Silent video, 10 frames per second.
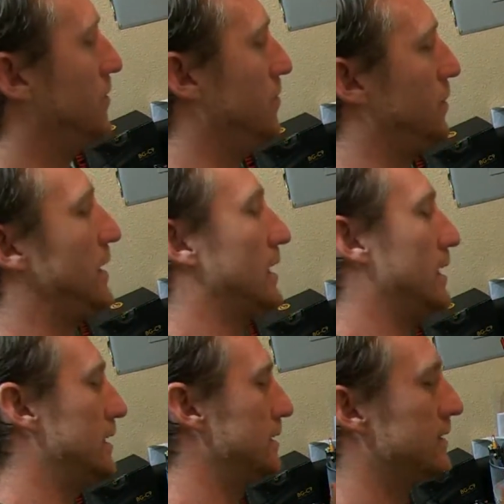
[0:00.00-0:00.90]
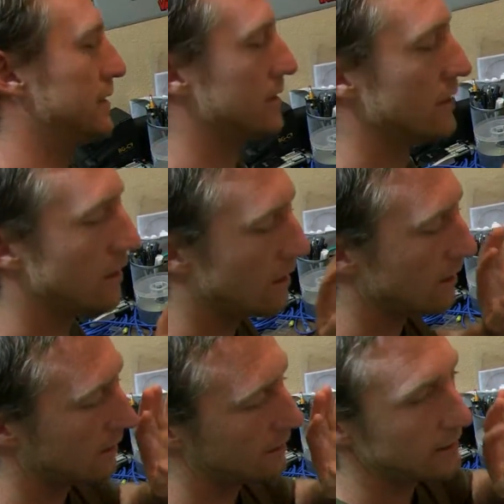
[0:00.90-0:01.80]
because
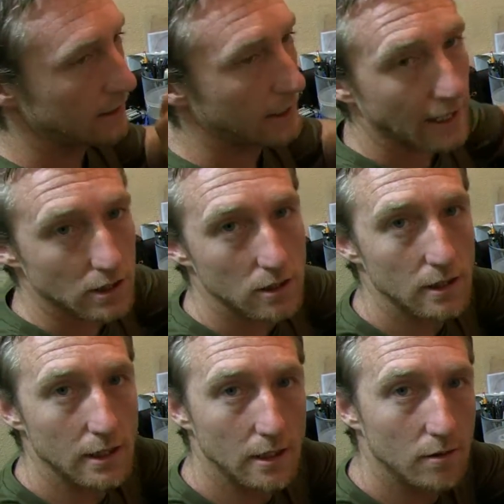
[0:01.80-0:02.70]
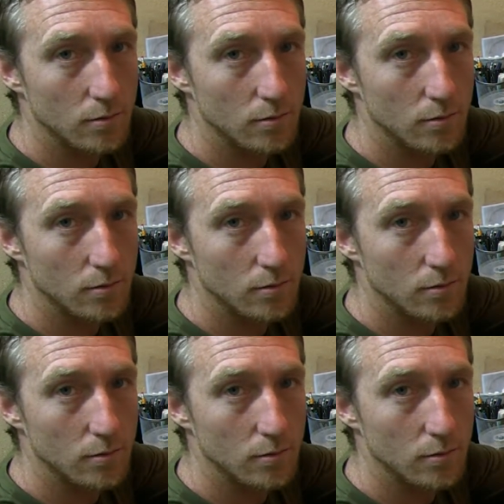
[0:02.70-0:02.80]
it actually